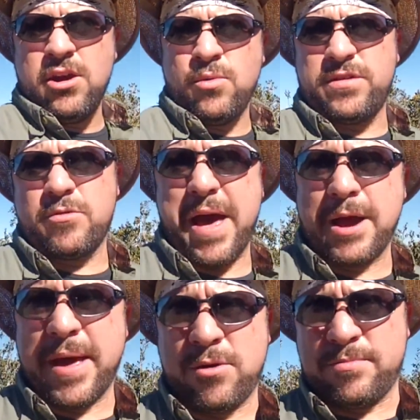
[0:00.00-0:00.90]
with this
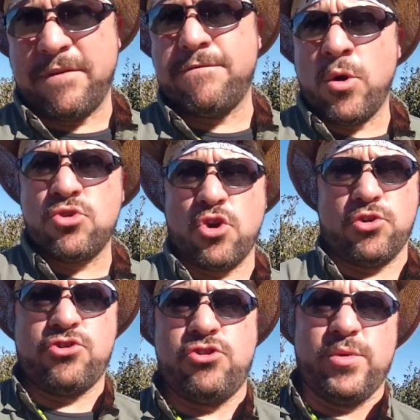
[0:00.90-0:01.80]
backpack with my phone
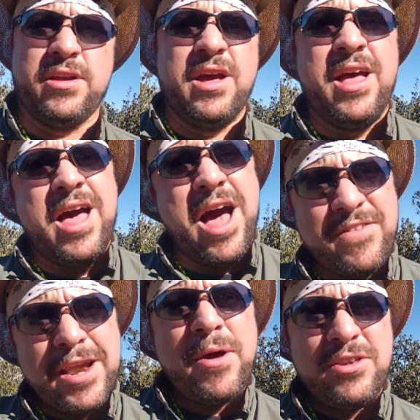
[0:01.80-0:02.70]
charged to it, I've
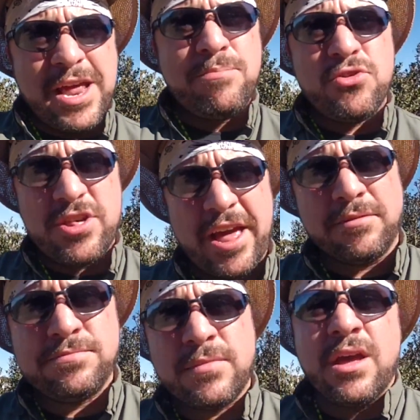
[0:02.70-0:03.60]
gotten about 10%.
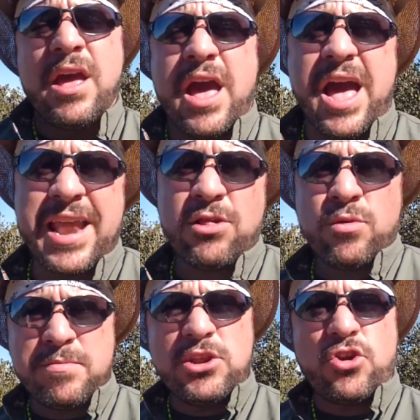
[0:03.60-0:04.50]
And that's
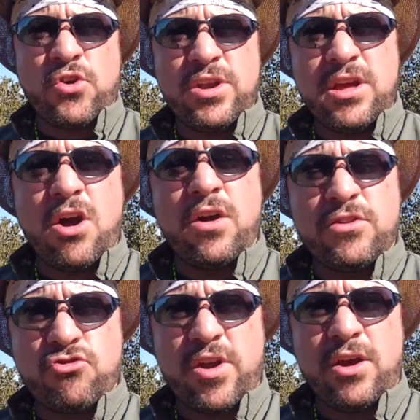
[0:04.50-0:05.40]
with me turning on the
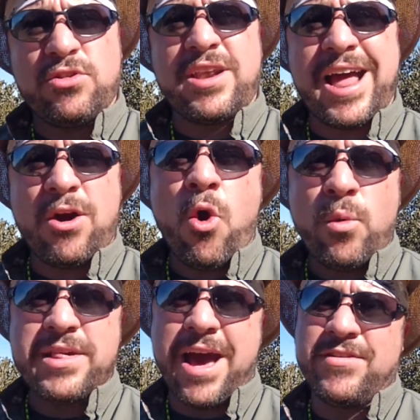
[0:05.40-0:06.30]
trails and not
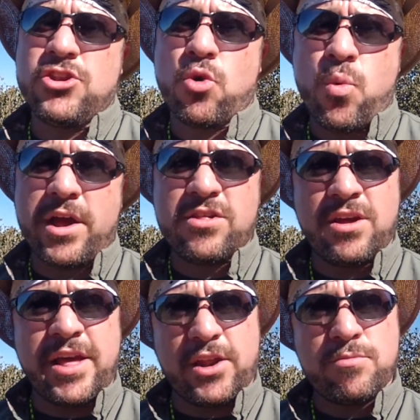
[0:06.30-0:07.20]
always having direct
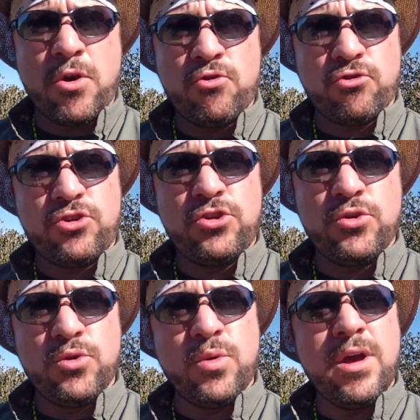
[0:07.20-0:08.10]
sunlight exposure
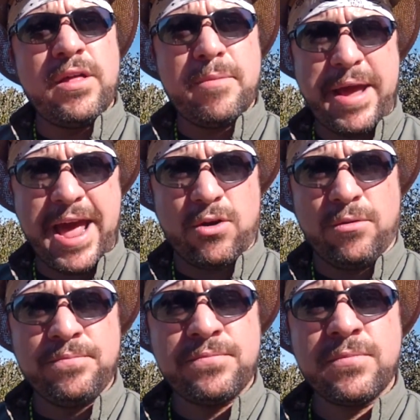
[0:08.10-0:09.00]
to the panel.